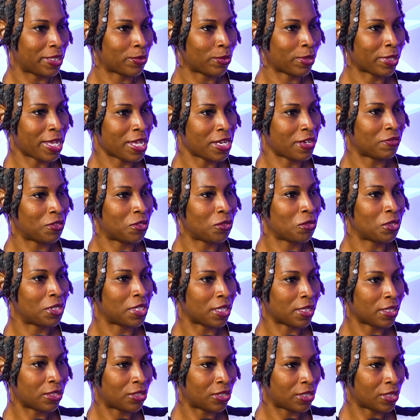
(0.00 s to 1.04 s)
what kind of due
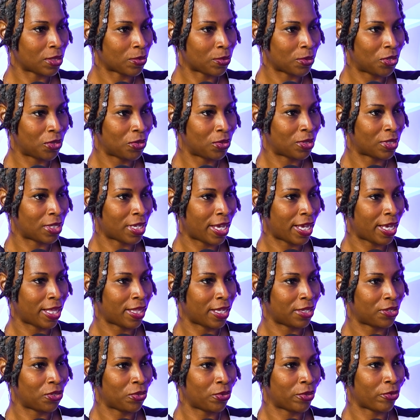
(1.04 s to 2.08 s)
diligence would you say
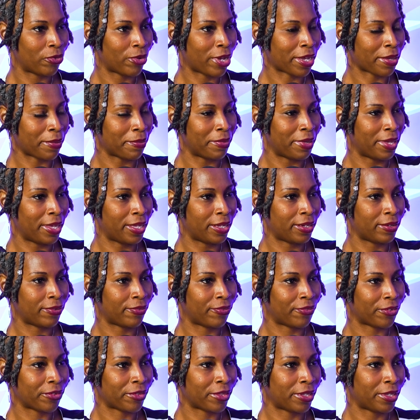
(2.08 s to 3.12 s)
that you would recommend
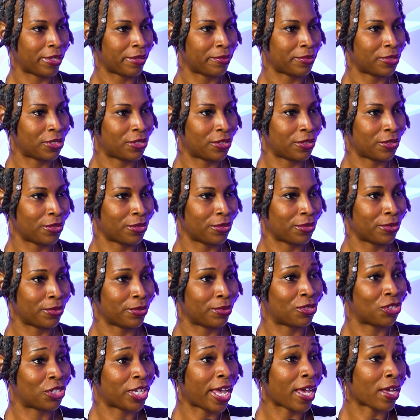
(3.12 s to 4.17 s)
for them to
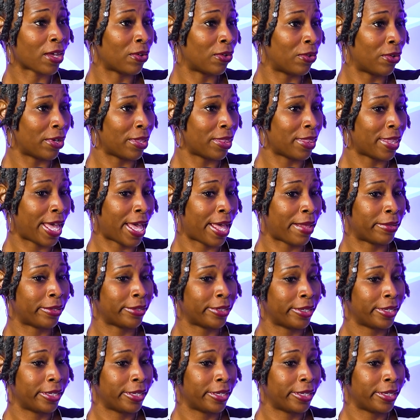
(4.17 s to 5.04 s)
check on that